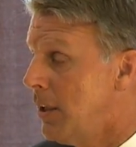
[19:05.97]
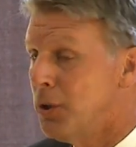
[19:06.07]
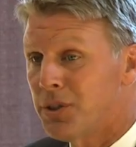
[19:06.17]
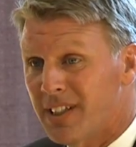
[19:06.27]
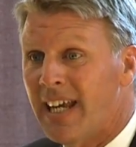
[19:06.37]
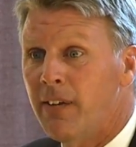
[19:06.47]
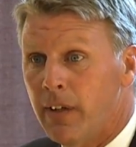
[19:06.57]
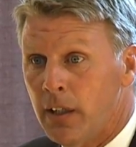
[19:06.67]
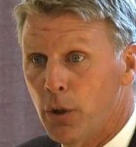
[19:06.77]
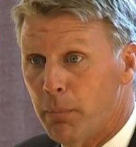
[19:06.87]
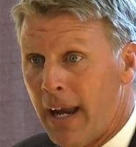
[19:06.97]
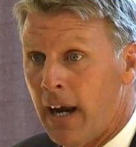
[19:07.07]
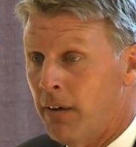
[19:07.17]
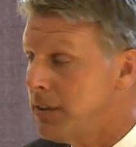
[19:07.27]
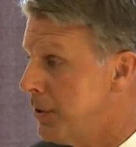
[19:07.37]
You're saving your
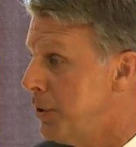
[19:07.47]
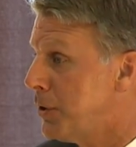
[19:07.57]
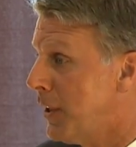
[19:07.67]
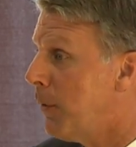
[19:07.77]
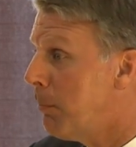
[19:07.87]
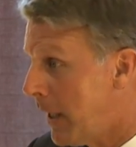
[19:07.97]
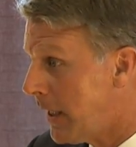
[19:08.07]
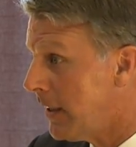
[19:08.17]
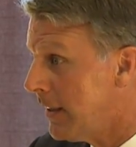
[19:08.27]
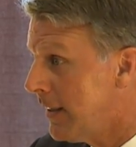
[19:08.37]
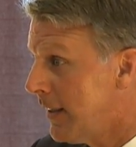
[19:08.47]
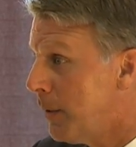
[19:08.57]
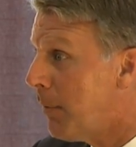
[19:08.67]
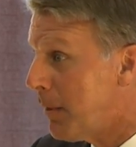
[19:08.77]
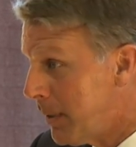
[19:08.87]
parents and yourself money
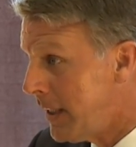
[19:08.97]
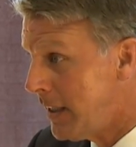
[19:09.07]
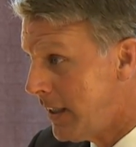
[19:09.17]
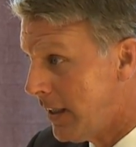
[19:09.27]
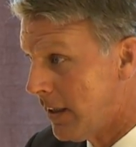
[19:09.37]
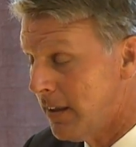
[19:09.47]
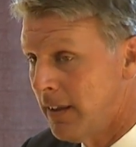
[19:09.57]
by being here,